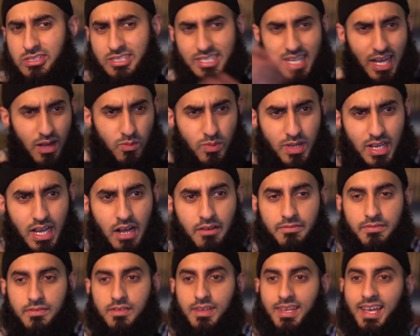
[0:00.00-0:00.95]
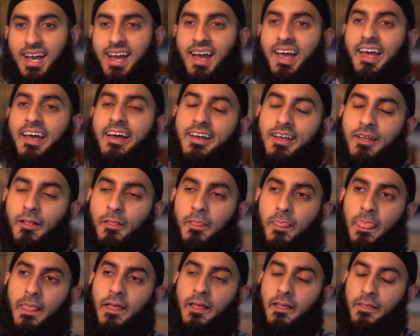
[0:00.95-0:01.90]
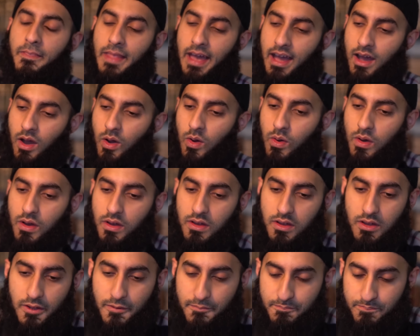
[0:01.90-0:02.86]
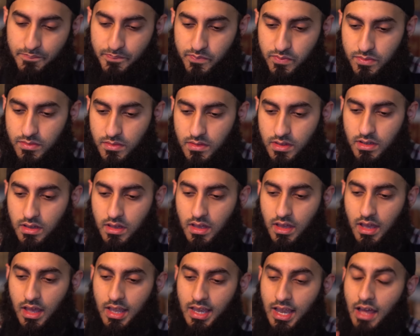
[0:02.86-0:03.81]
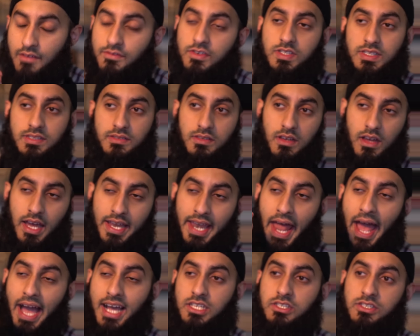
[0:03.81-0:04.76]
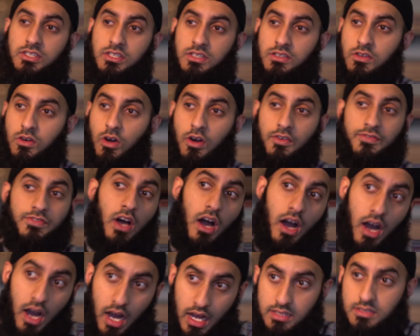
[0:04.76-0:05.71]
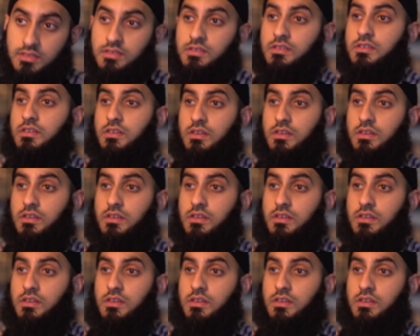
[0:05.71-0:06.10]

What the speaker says: that we love, yeah? Now, love is an action of the heart.